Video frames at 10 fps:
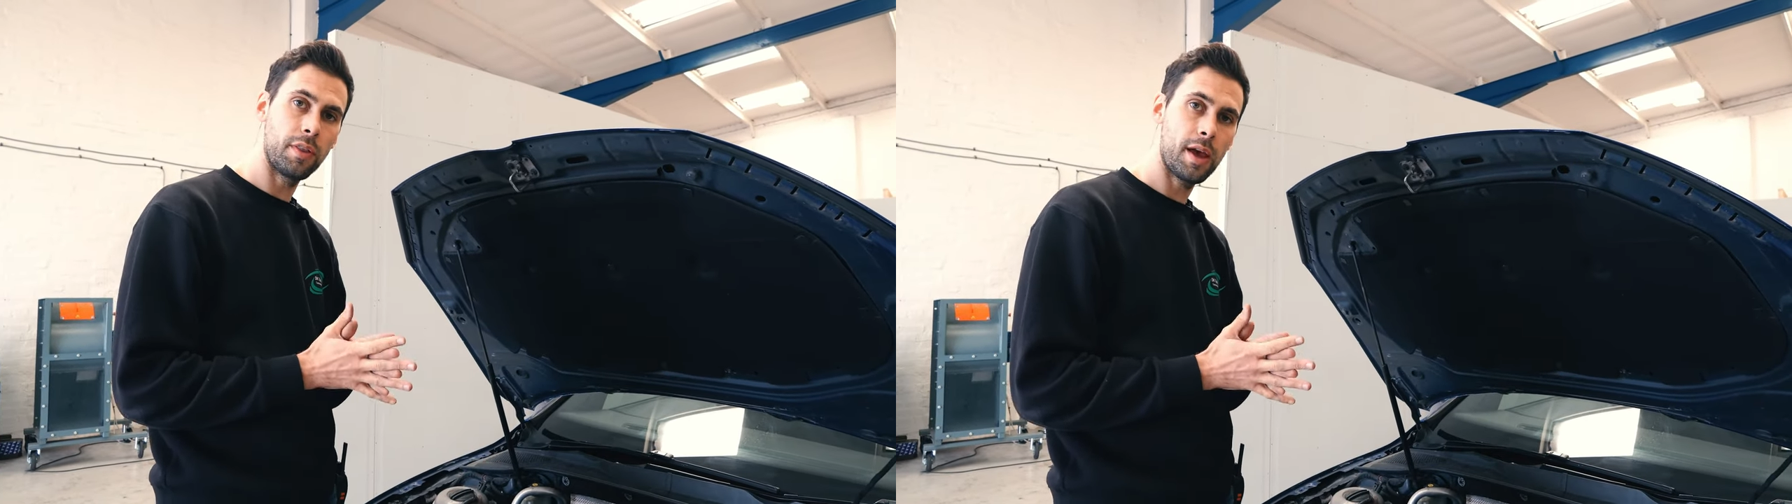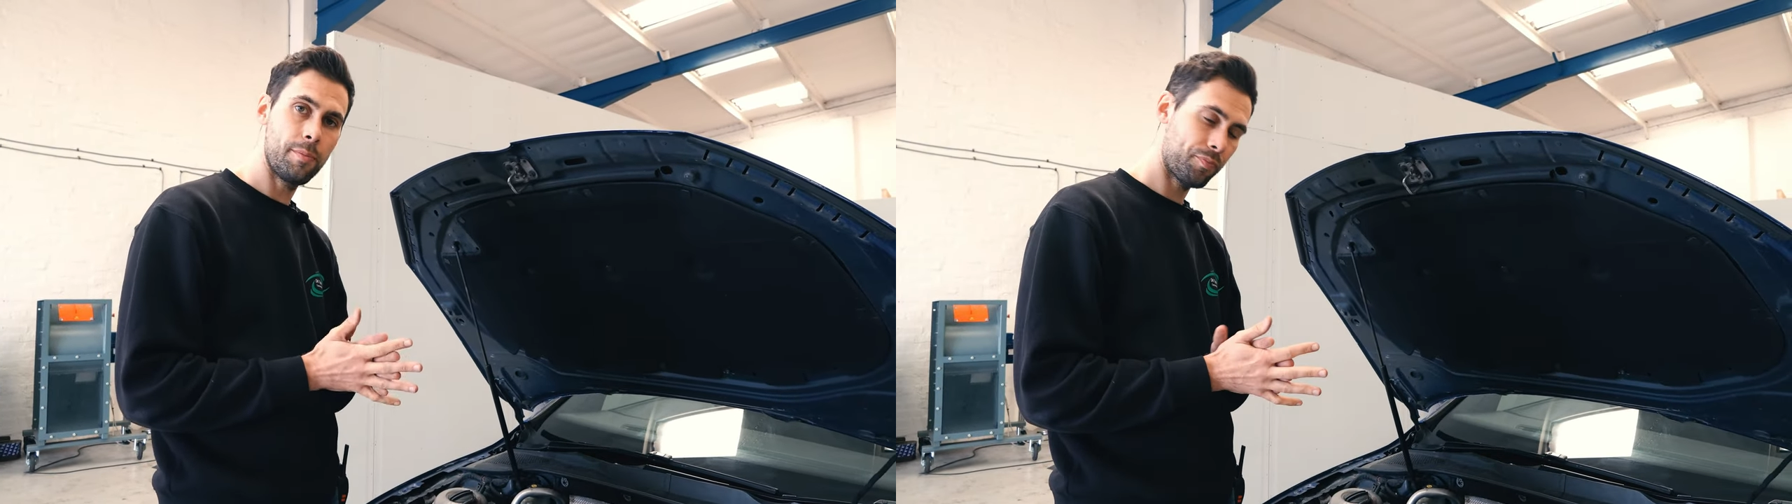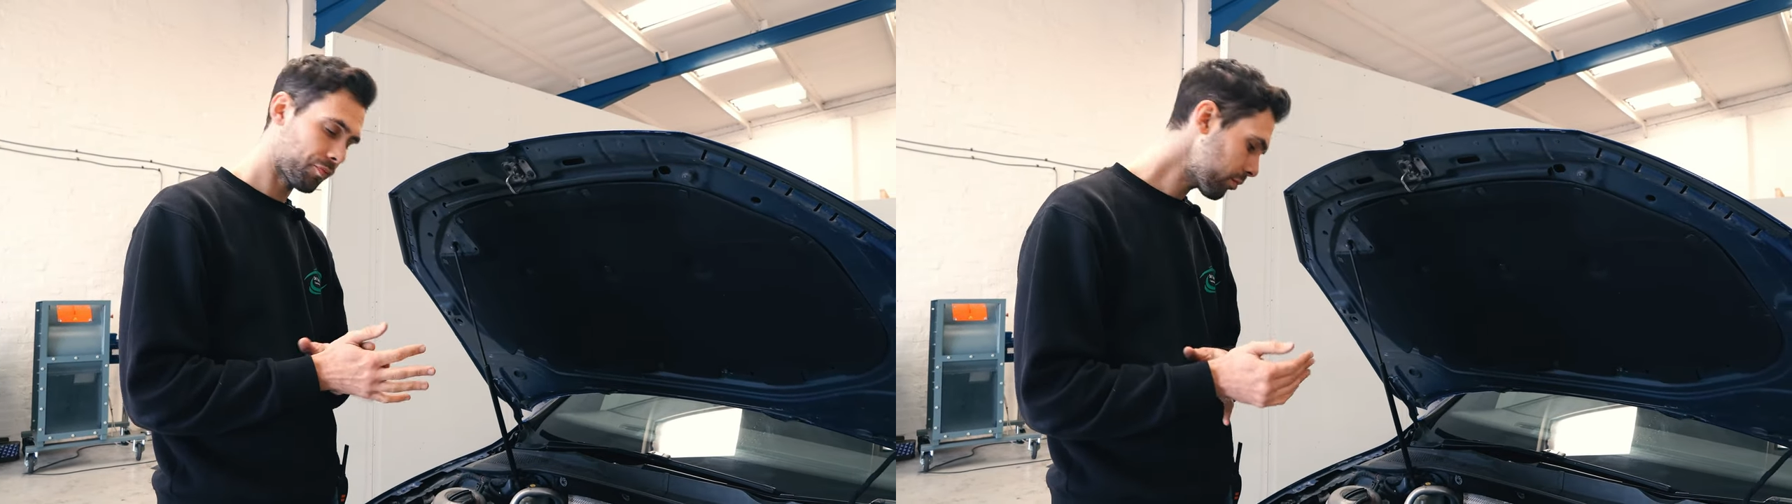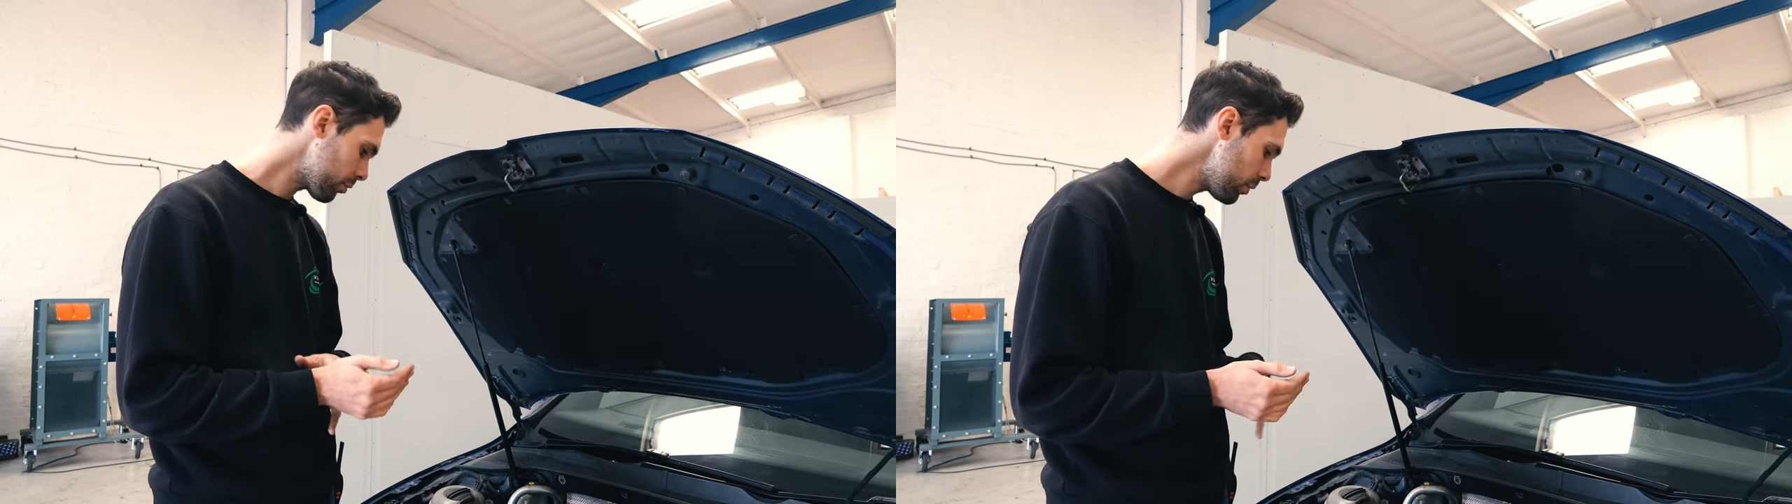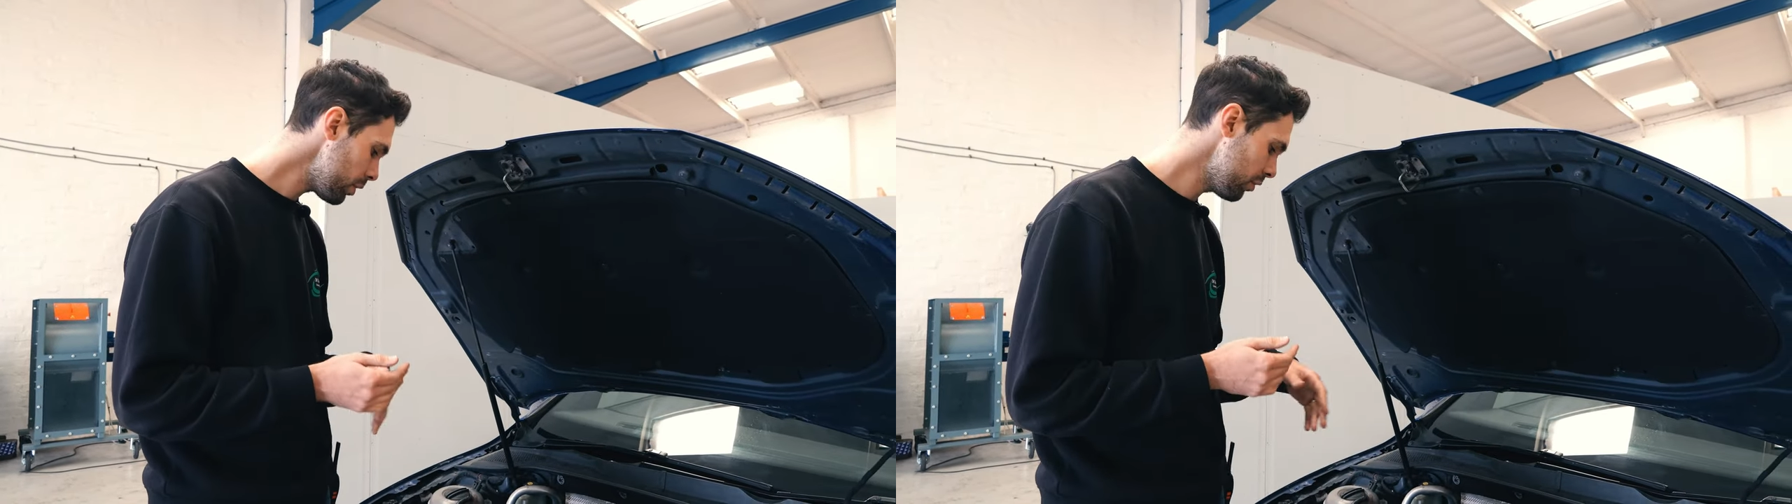there.
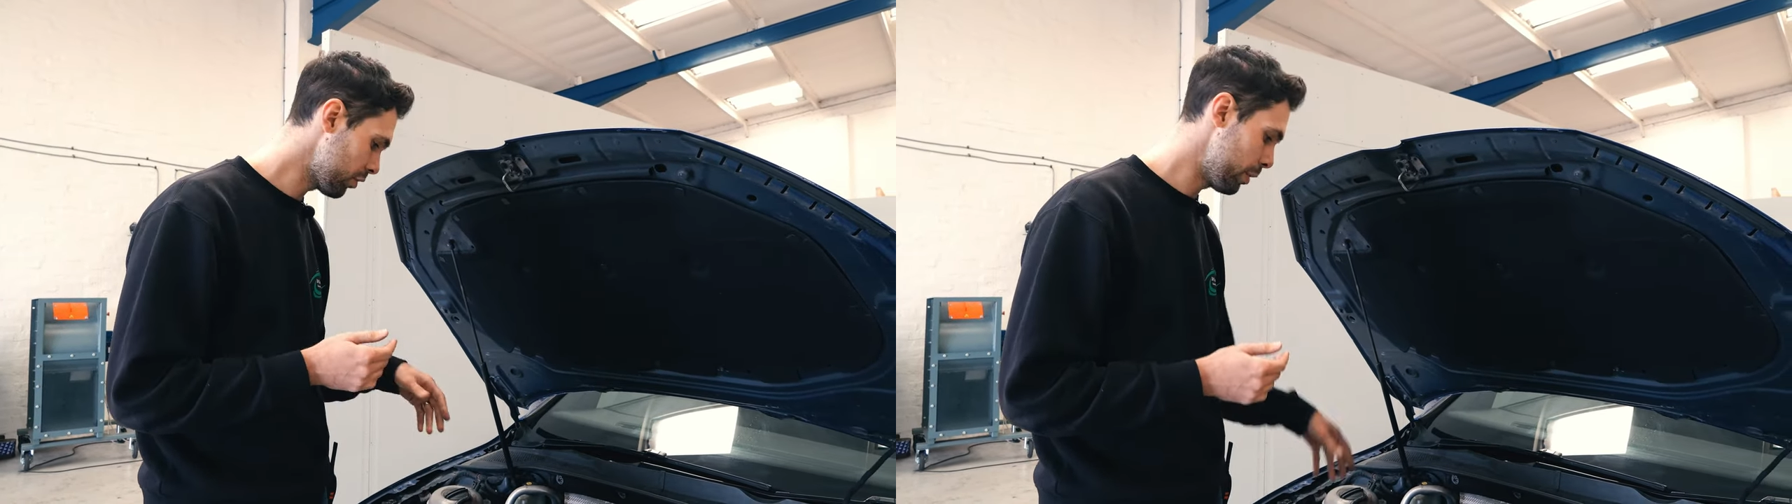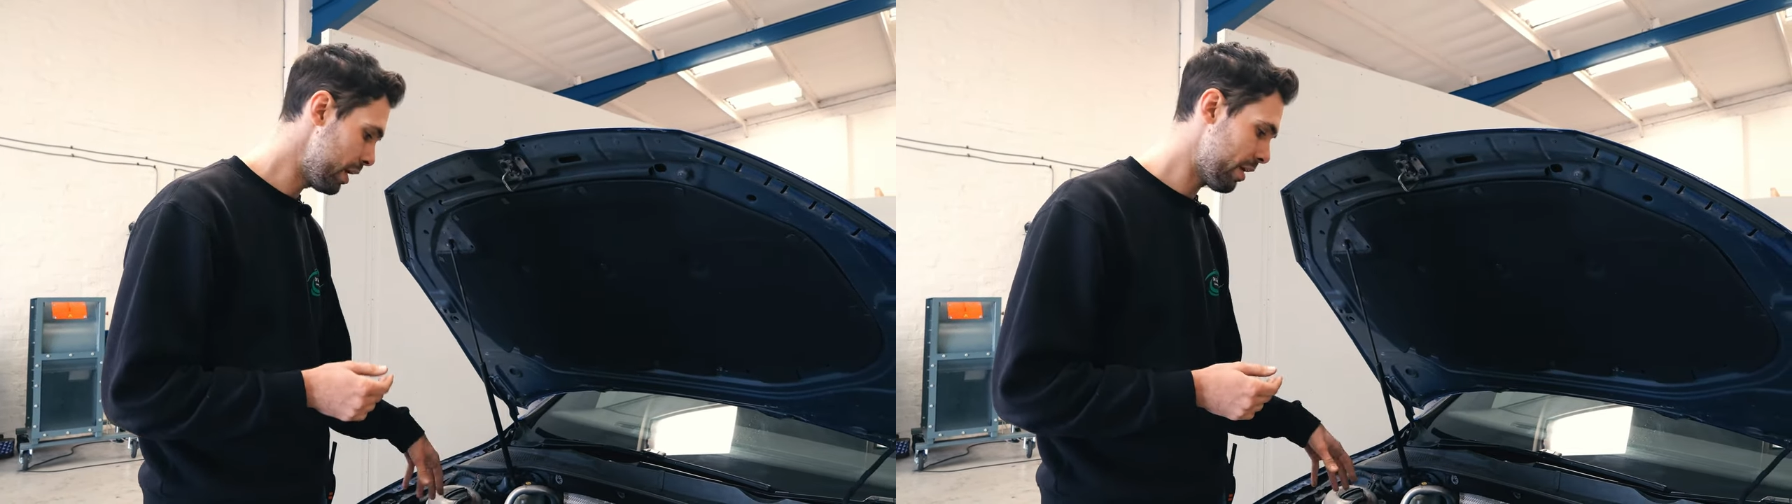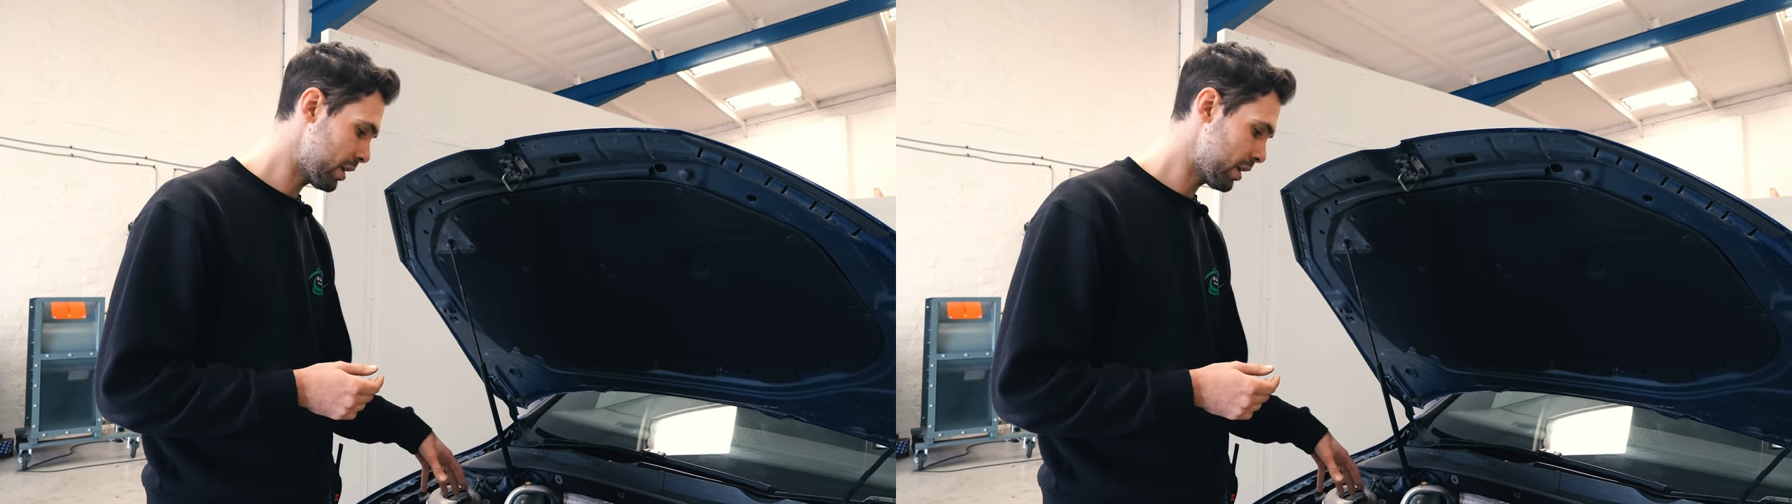So we're